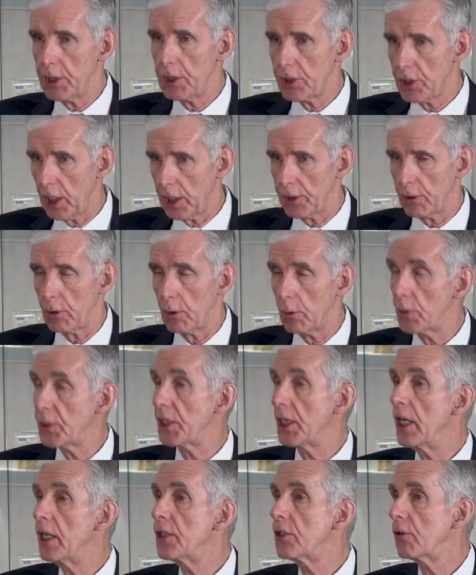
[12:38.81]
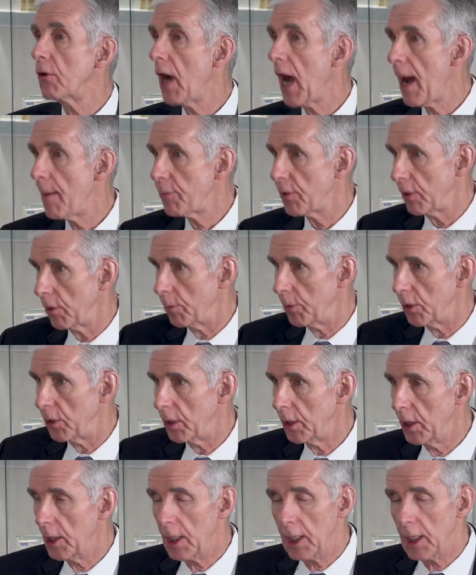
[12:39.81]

each other, it was interoperable,